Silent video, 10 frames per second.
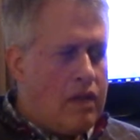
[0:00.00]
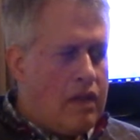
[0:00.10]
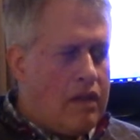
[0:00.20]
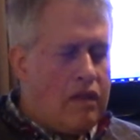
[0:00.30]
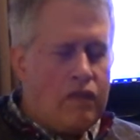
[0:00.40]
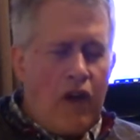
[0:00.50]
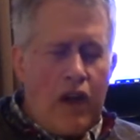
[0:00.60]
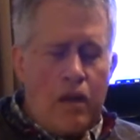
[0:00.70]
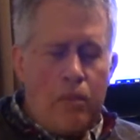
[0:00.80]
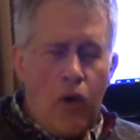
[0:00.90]
This is
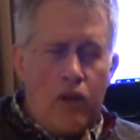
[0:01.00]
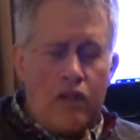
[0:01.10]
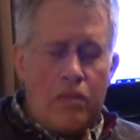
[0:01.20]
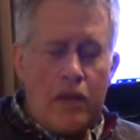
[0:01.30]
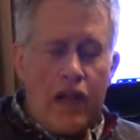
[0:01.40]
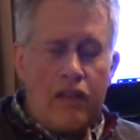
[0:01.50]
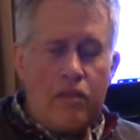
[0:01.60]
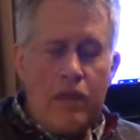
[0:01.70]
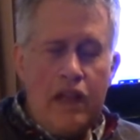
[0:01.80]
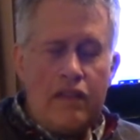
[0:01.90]
very important because
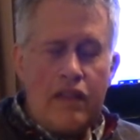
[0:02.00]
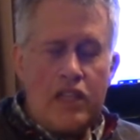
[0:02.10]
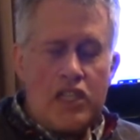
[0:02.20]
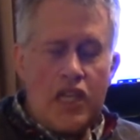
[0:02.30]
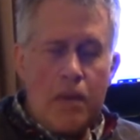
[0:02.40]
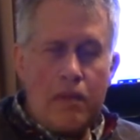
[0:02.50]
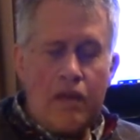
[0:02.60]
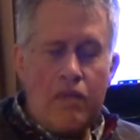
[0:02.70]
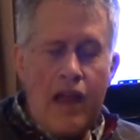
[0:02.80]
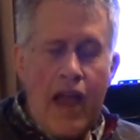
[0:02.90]
it means that the chip
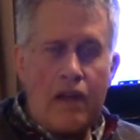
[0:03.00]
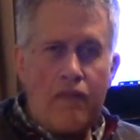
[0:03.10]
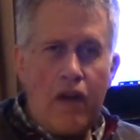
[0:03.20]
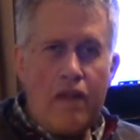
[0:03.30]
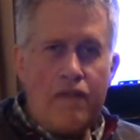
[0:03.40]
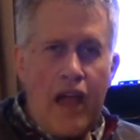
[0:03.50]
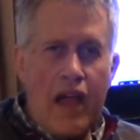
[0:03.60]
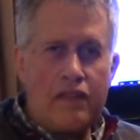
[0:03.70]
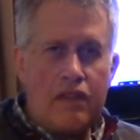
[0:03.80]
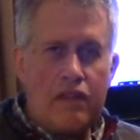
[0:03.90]
can react very
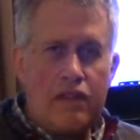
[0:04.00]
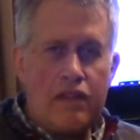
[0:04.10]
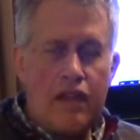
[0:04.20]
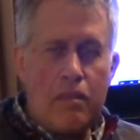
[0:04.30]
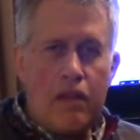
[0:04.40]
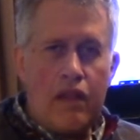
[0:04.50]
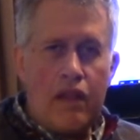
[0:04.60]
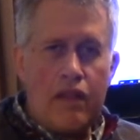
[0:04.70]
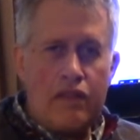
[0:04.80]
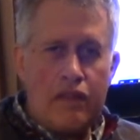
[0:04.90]
fast to
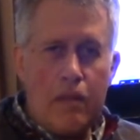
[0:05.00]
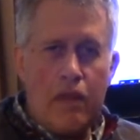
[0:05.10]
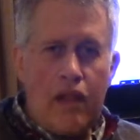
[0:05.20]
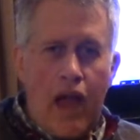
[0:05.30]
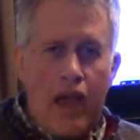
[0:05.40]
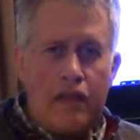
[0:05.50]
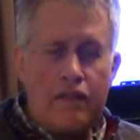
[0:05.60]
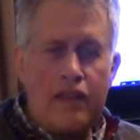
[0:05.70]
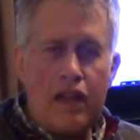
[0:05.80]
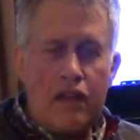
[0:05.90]
stimuli and
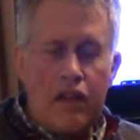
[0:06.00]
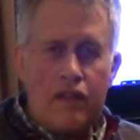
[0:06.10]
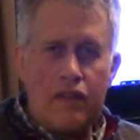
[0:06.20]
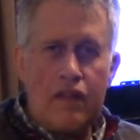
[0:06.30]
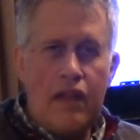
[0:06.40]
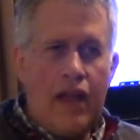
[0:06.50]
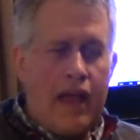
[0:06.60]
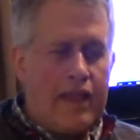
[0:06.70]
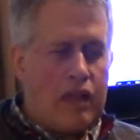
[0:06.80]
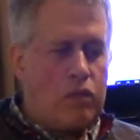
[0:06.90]
signals.
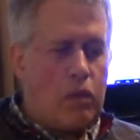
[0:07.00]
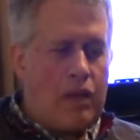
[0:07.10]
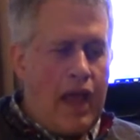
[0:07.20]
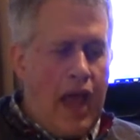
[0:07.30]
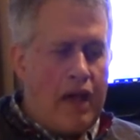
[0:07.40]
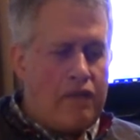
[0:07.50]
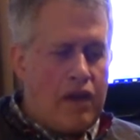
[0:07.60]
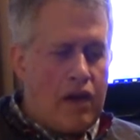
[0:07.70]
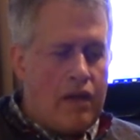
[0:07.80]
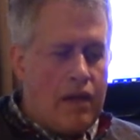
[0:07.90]
And that's what we have
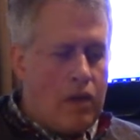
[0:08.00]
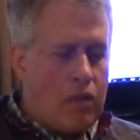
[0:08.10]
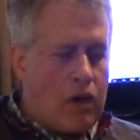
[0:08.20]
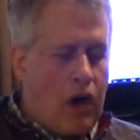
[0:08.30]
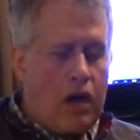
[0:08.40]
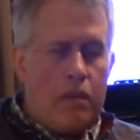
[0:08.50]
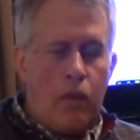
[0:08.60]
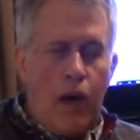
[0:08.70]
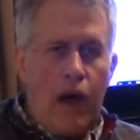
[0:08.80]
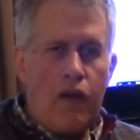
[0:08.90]
here. We're going to be
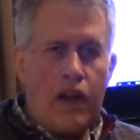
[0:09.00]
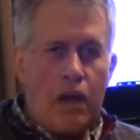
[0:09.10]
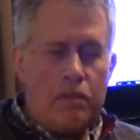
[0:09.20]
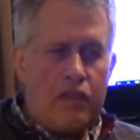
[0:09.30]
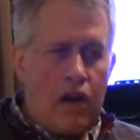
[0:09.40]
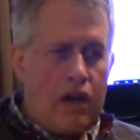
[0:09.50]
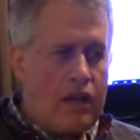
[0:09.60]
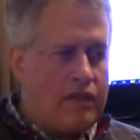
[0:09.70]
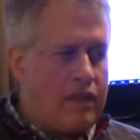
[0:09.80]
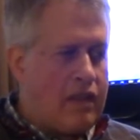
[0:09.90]
wiring up
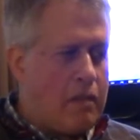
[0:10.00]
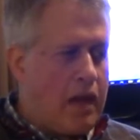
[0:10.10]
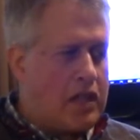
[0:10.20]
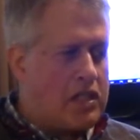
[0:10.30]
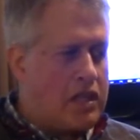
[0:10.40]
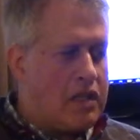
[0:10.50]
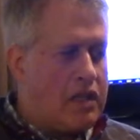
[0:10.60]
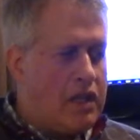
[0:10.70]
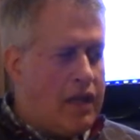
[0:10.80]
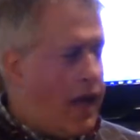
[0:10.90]
circuits, as I mentioned,
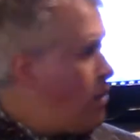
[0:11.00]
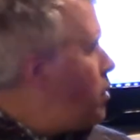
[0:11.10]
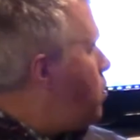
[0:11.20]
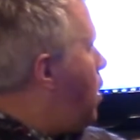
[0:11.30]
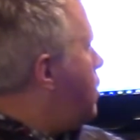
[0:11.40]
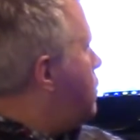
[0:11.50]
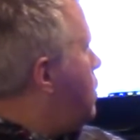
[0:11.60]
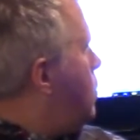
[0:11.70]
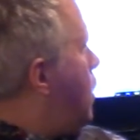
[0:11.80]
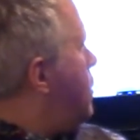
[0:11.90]
and we want
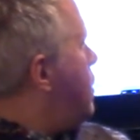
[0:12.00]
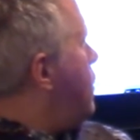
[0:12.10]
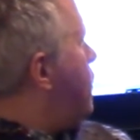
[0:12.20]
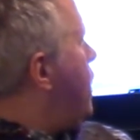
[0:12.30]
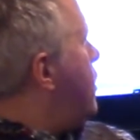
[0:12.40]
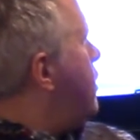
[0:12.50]
to, did you find the